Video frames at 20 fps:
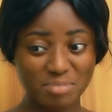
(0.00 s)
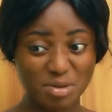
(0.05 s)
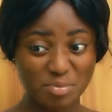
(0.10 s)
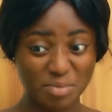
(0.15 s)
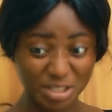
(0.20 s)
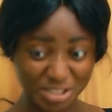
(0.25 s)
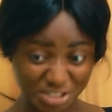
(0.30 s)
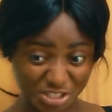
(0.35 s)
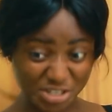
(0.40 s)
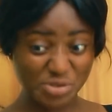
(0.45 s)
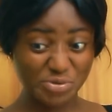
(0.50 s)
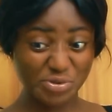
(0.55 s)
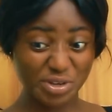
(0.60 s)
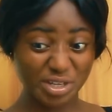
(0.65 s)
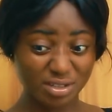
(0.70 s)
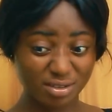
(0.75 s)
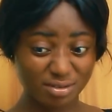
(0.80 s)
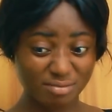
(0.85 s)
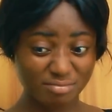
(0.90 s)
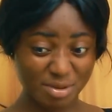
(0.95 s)
Mimi too.
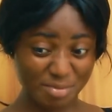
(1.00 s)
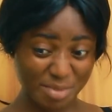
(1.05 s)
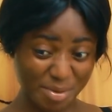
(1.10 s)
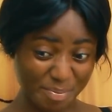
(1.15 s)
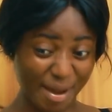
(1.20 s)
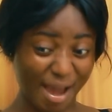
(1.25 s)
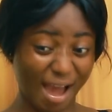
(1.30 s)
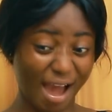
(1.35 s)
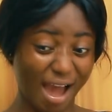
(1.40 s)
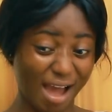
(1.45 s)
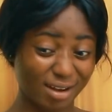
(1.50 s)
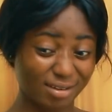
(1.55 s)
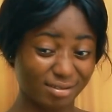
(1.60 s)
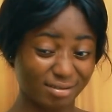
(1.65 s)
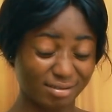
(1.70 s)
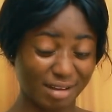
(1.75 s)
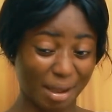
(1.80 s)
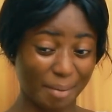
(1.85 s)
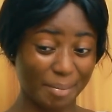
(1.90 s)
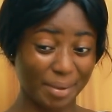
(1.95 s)
Mimi Baha
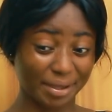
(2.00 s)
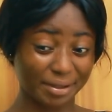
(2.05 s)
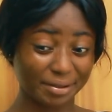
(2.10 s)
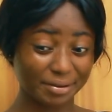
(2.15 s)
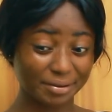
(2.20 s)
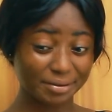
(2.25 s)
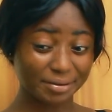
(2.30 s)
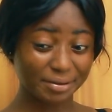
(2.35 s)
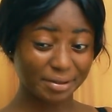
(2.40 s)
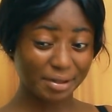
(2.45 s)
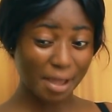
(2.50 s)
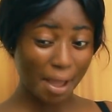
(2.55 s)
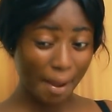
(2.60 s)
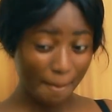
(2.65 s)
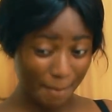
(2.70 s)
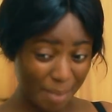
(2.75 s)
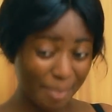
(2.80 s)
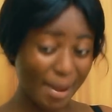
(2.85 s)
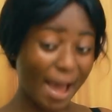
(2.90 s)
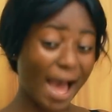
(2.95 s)
that thing.
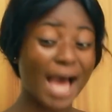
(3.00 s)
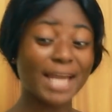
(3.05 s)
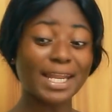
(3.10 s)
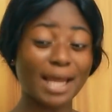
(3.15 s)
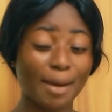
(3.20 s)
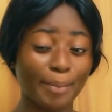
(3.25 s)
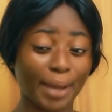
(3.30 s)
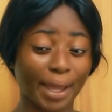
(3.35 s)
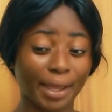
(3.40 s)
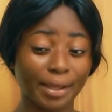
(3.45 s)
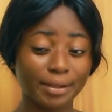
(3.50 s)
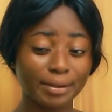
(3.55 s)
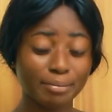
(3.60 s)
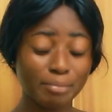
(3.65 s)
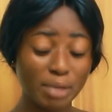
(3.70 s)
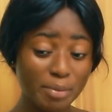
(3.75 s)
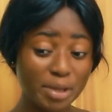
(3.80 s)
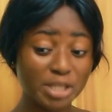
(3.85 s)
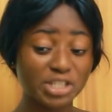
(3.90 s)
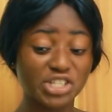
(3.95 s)
Me Baha that thing.
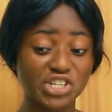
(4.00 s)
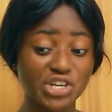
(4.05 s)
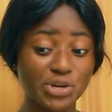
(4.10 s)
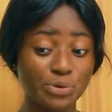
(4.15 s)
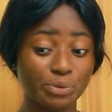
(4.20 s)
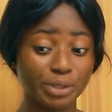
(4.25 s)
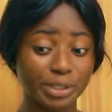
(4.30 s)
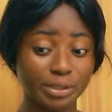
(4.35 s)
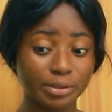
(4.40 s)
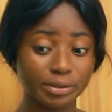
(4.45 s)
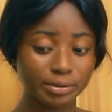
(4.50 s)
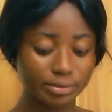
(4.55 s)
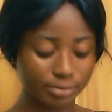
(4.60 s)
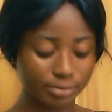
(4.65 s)
Mimi too.